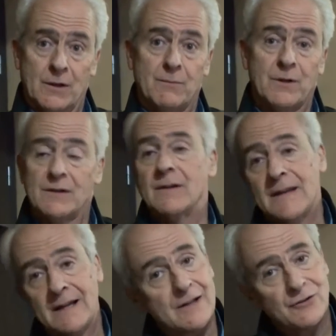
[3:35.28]
But
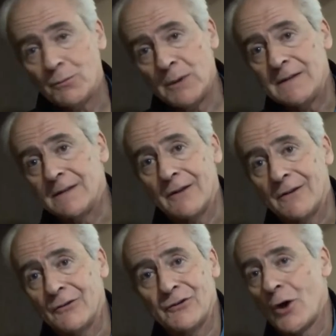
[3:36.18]
that doesn't mean
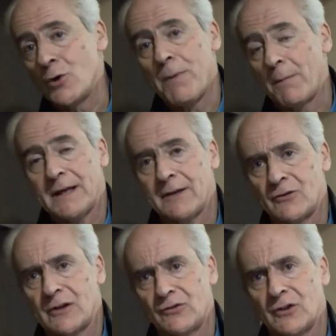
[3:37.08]
that there's no public
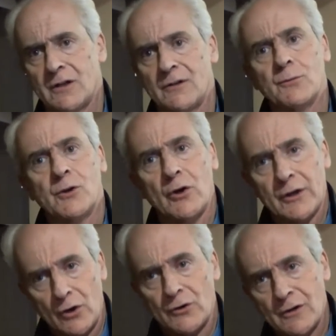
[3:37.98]
interest journalism
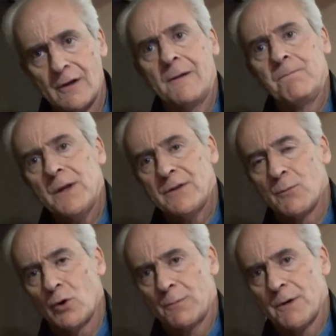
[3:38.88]
going on in
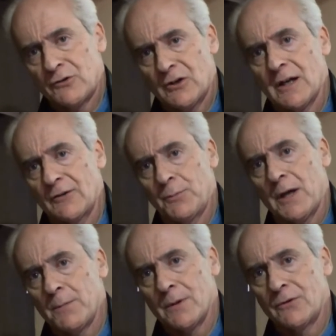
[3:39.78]
the more commercialised
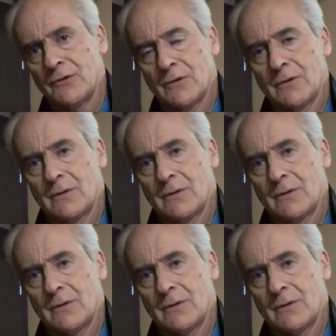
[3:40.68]
papers.